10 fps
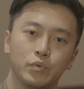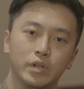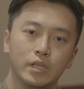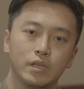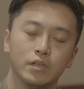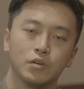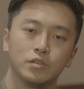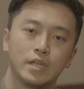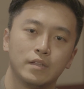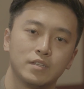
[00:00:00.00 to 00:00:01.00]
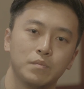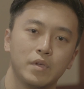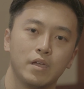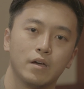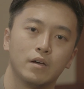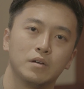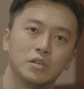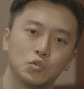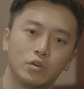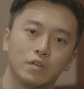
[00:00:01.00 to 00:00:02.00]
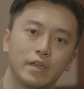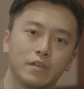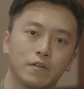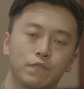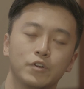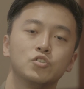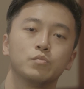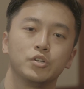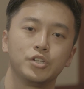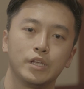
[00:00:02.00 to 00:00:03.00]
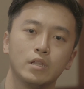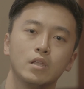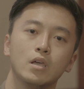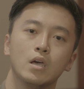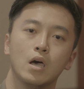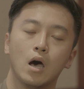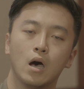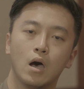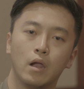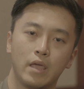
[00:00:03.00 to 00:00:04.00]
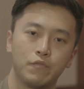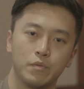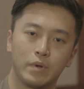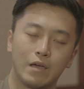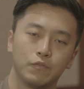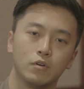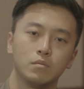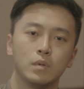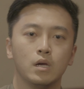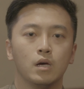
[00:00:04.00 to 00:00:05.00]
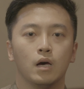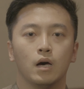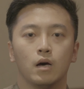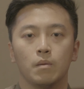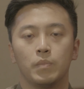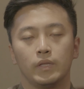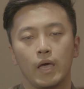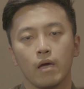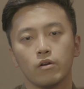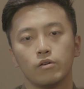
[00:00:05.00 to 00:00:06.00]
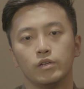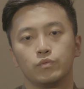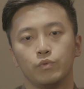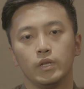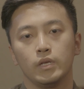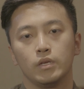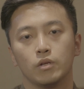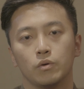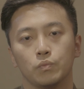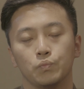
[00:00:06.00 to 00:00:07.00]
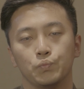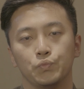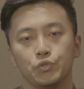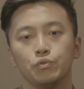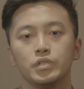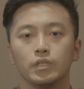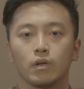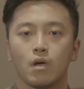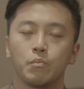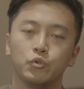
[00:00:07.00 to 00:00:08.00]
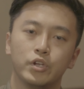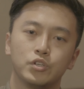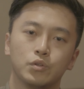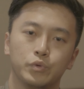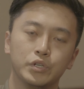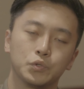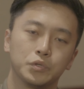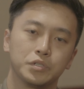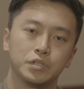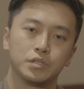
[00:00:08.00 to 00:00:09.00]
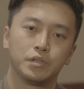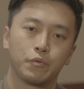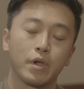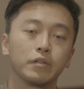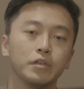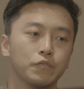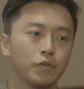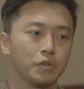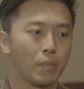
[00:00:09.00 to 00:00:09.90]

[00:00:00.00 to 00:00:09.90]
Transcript: really you know sets up a, a, sort of like a virtual machine on every platform. but Ankr is really you know using the computational resources directly from the